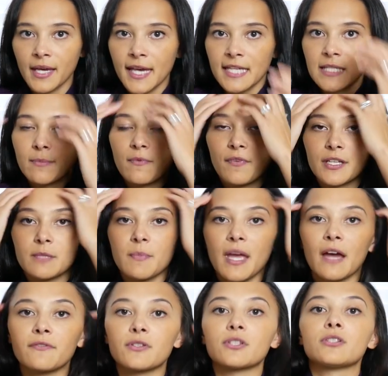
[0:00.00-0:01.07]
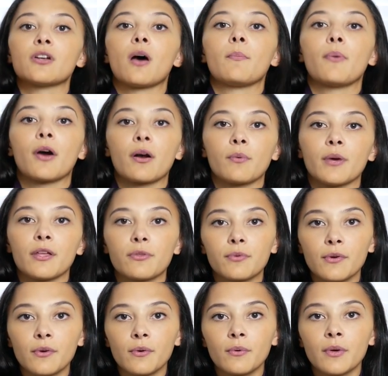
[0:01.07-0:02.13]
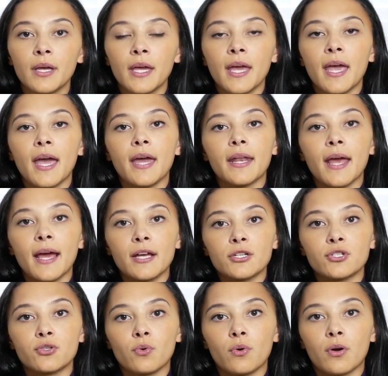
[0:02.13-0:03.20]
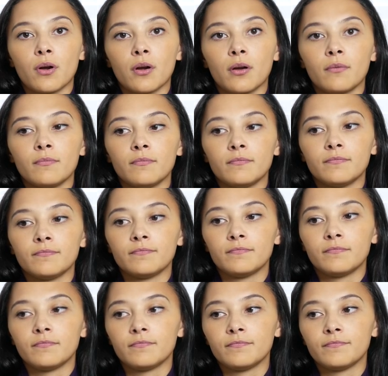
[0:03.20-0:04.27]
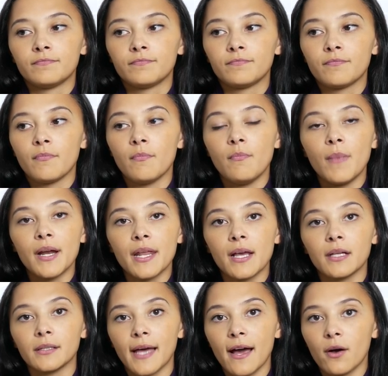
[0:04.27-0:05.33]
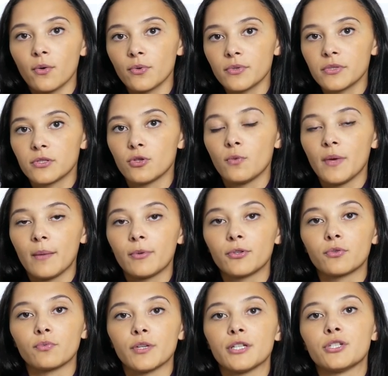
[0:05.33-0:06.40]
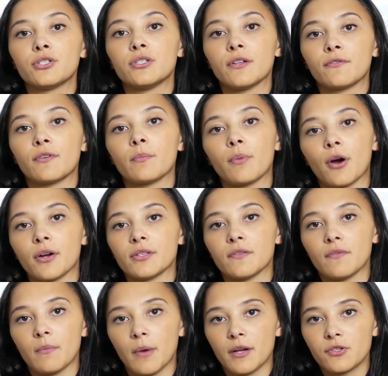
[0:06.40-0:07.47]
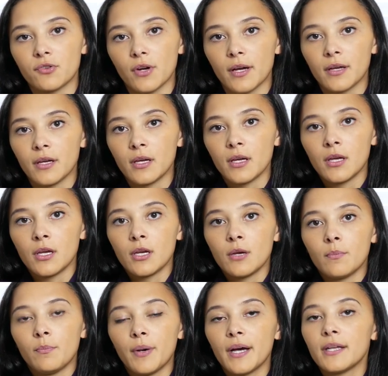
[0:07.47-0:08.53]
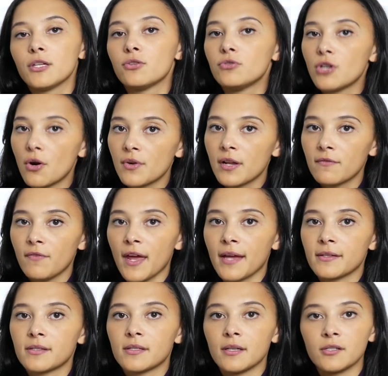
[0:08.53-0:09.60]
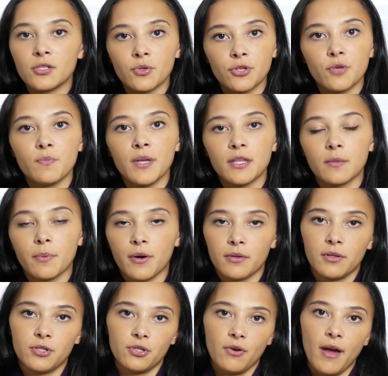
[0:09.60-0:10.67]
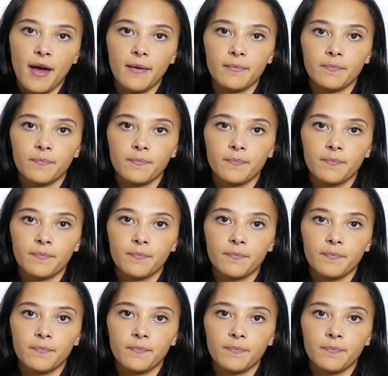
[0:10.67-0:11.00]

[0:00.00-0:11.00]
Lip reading: Some of us may have to stop partway through, and as your money allows, you'll be able to reach different parts of the mantra. But you don't advance until you meet the part that you're at.